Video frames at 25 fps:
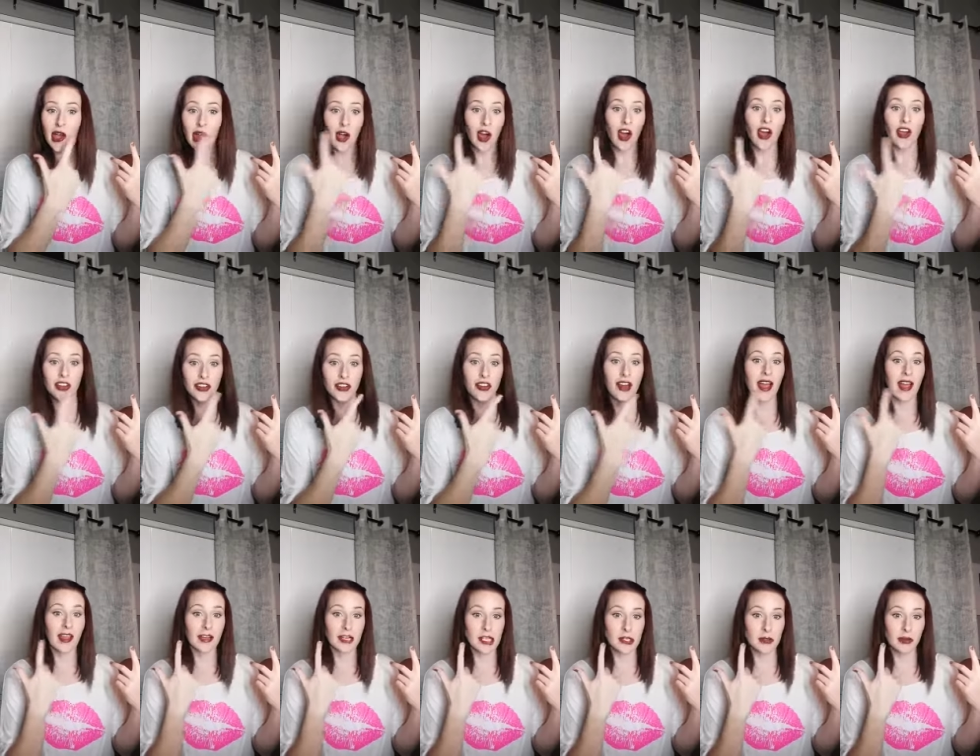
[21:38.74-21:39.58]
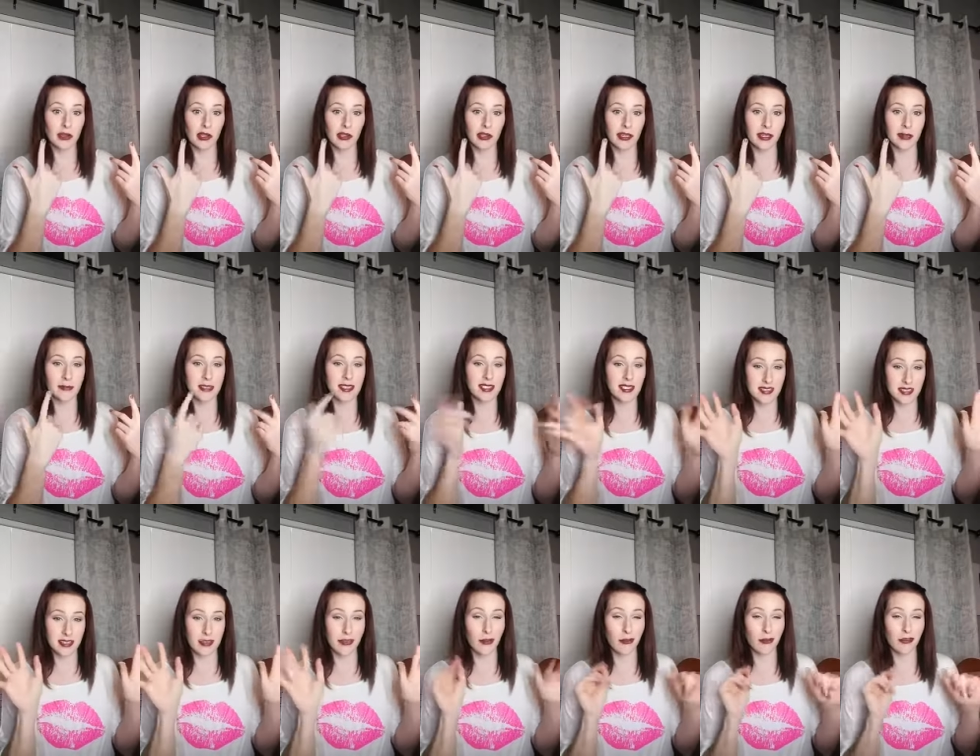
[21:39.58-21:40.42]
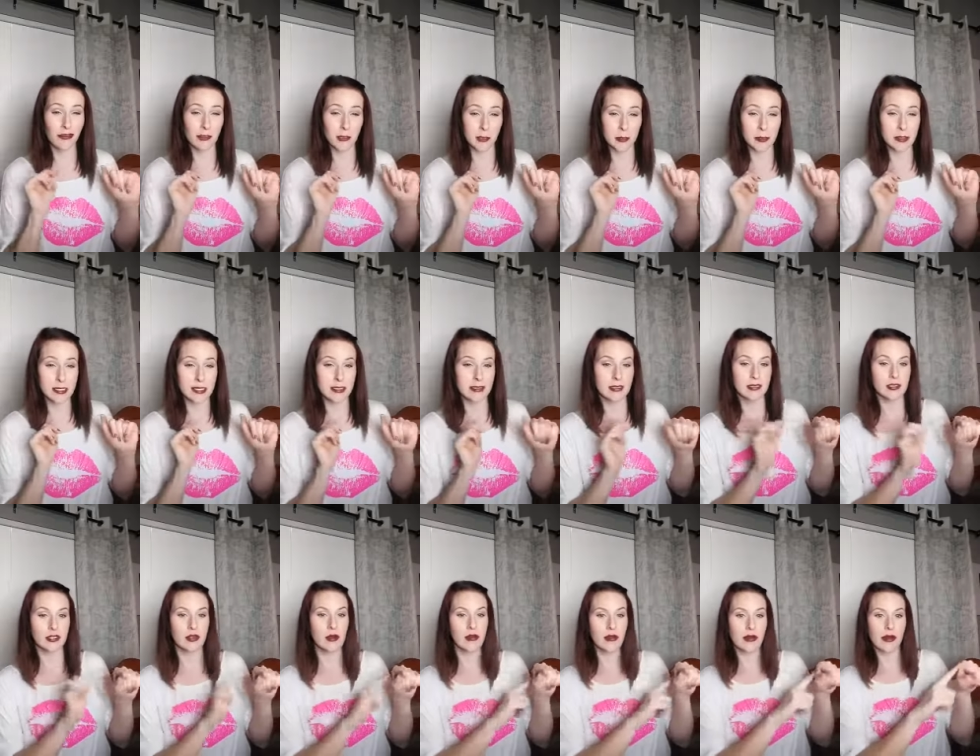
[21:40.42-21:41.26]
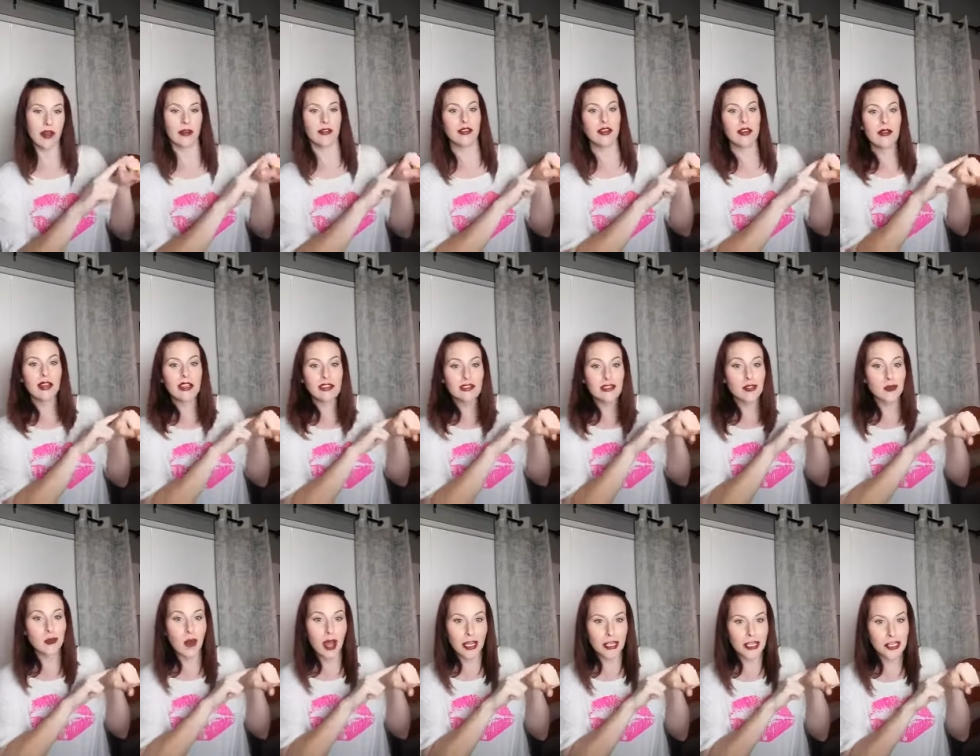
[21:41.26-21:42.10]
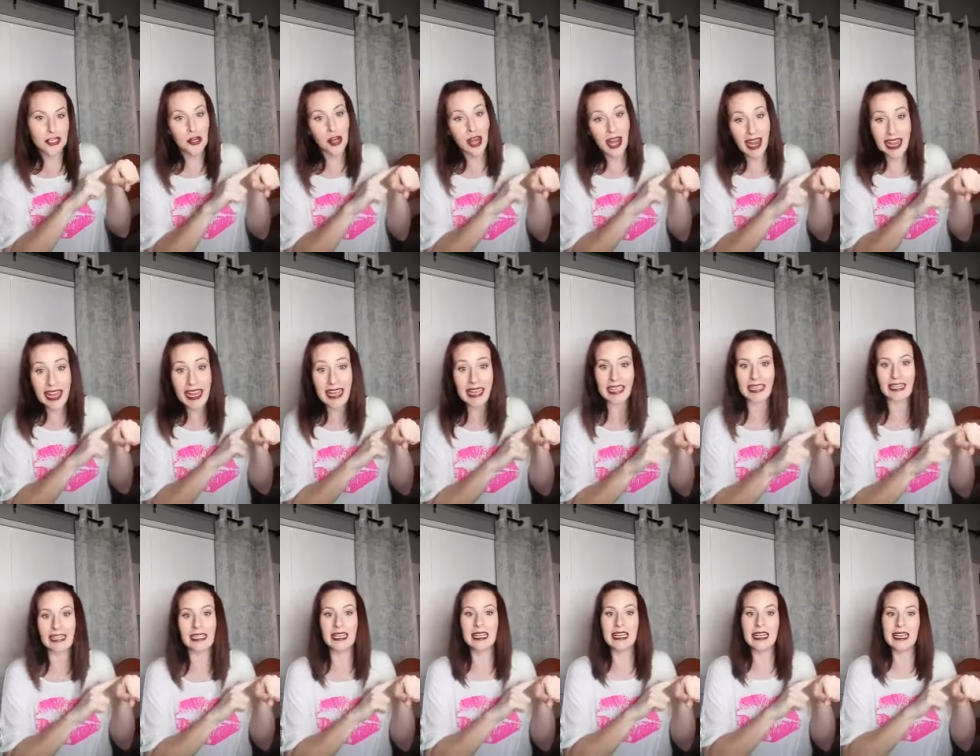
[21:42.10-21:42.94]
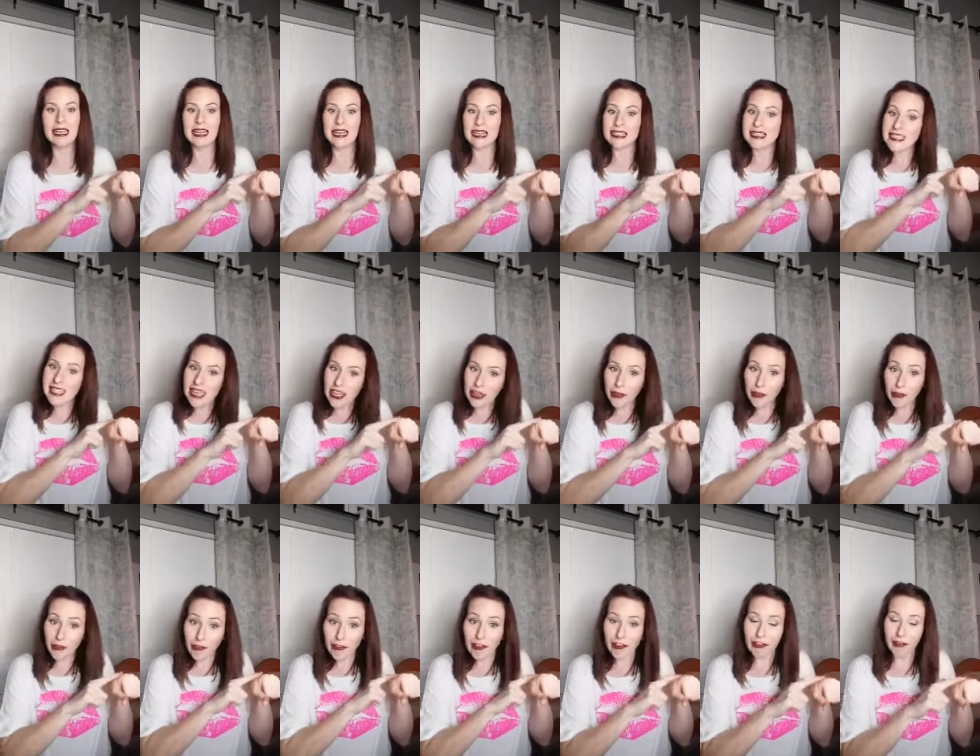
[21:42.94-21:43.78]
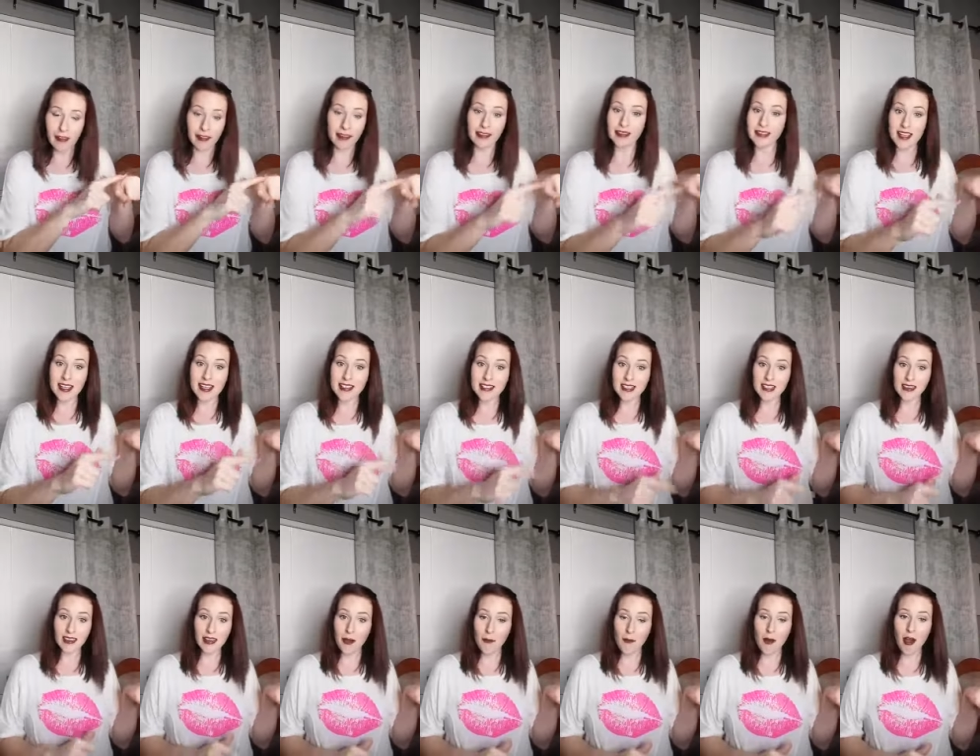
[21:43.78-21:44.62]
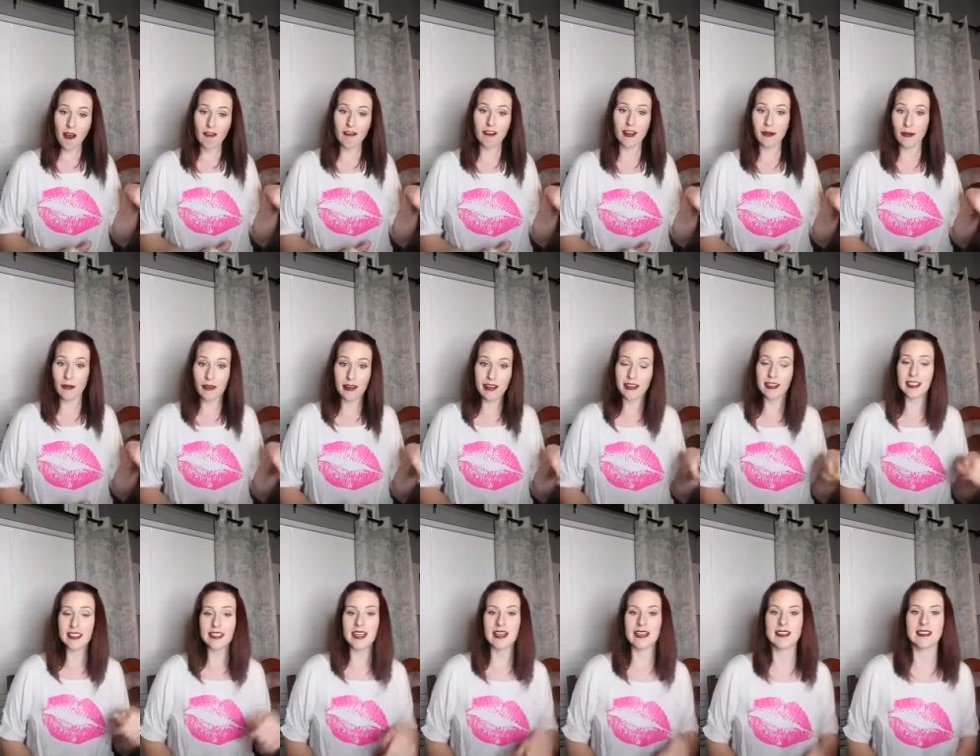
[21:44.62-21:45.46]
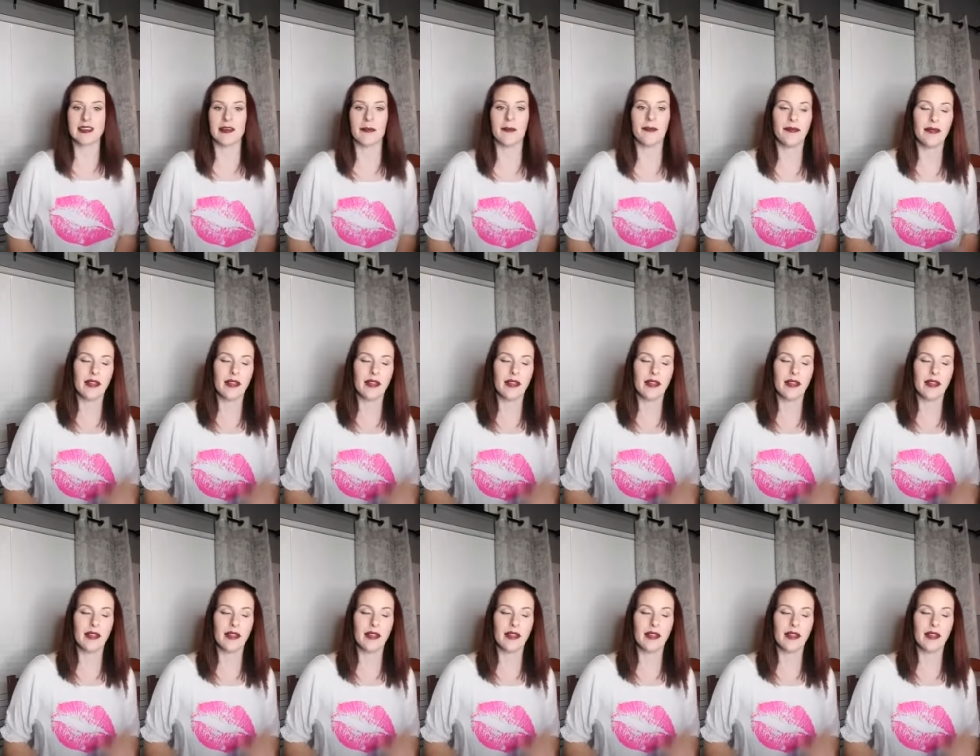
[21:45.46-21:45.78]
on your actual lips, because I know flu season's going around, you can swatch your hand and say, look, it doesn't come off. It really doesn't.